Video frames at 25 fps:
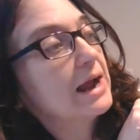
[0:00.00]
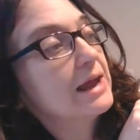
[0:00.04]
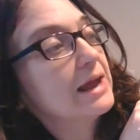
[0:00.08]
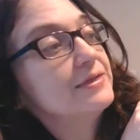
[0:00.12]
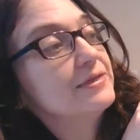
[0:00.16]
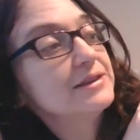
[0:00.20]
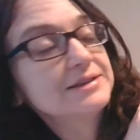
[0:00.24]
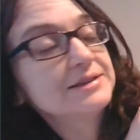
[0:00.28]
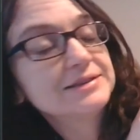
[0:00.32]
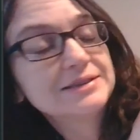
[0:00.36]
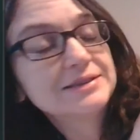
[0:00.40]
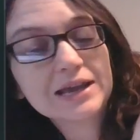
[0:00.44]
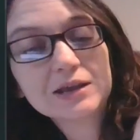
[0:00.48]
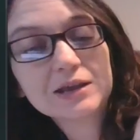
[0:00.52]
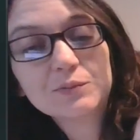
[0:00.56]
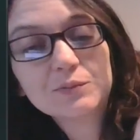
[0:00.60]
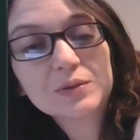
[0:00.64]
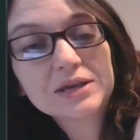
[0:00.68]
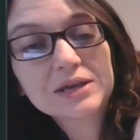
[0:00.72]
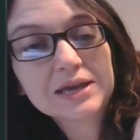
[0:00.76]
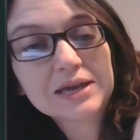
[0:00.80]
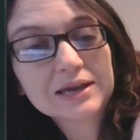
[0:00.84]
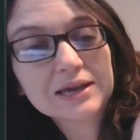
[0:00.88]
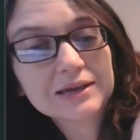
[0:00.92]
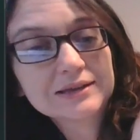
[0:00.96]
and the day
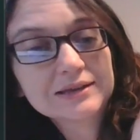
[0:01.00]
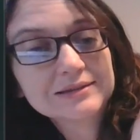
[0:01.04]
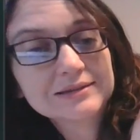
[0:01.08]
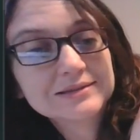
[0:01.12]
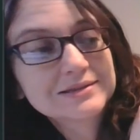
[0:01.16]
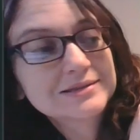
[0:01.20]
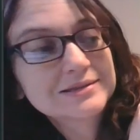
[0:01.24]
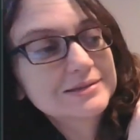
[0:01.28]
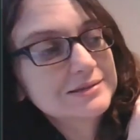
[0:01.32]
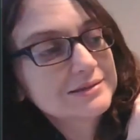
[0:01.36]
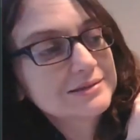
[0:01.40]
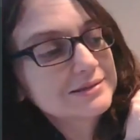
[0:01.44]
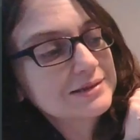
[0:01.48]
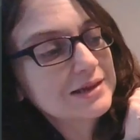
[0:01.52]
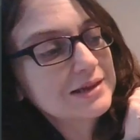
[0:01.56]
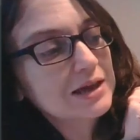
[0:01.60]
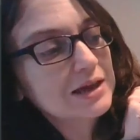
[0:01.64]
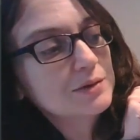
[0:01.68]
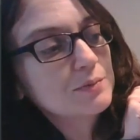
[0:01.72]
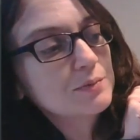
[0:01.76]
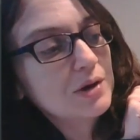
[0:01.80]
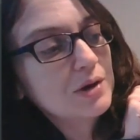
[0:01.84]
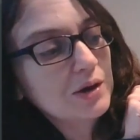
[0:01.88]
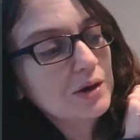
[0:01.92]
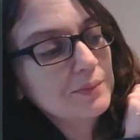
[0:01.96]
begins,
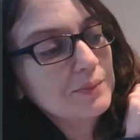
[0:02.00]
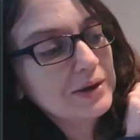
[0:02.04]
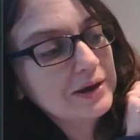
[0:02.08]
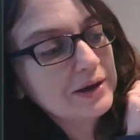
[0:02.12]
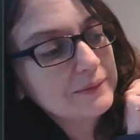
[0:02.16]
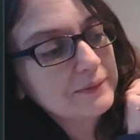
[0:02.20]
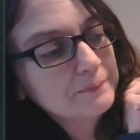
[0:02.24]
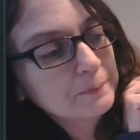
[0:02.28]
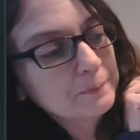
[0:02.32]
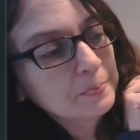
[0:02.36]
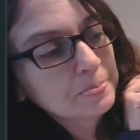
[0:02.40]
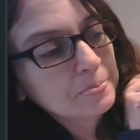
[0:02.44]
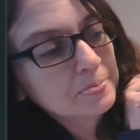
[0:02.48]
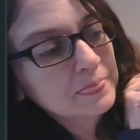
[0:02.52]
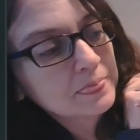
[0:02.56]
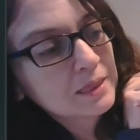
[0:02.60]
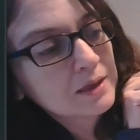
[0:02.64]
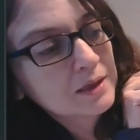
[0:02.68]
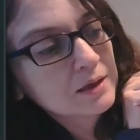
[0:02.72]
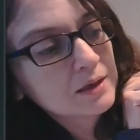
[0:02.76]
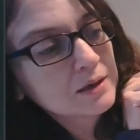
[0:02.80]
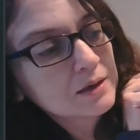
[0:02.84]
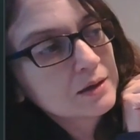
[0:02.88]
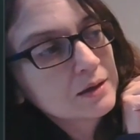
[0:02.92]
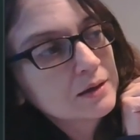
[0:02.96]
said Mamma.
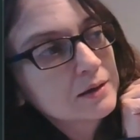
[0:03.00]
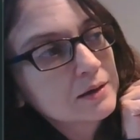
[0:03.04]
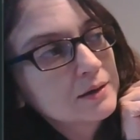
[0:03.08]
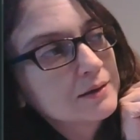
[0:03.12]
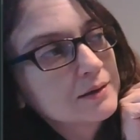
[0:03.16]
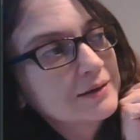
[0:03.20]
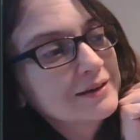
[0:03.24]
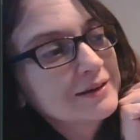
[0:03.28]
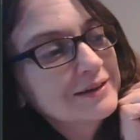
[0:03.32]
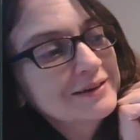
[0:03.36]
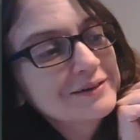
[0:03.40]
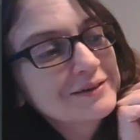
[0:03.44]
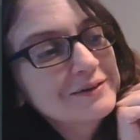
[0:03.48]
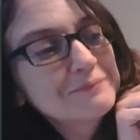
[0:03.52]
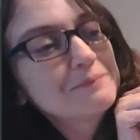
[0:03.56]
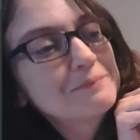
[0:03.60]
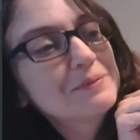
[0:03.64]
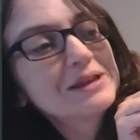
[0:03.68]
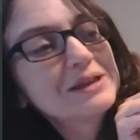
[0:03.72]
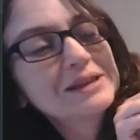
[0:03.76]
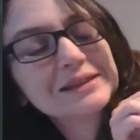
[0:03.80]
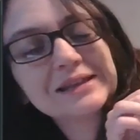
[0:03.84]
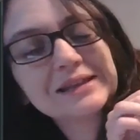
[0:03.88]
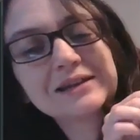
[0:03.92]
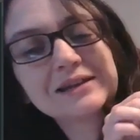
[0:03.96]

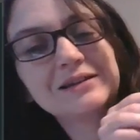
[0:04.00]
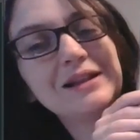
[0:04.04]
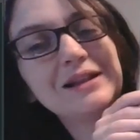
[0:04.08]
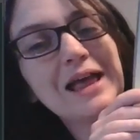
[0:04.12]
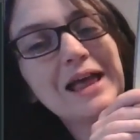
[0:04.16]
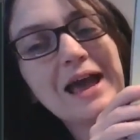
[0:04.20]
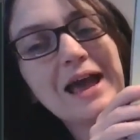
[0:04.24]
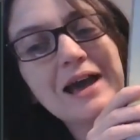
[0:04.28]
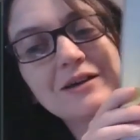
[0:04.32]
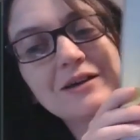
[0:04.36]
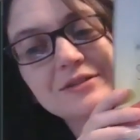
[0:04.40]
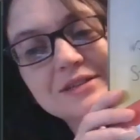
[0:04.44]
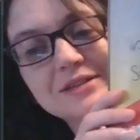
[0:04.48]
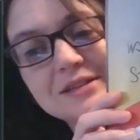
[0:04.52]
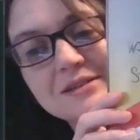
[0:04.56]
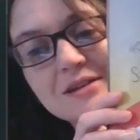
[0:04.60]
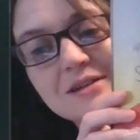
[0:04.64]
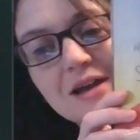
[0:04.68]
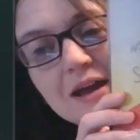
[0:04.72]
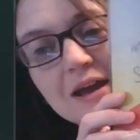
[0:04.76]
But little Owl did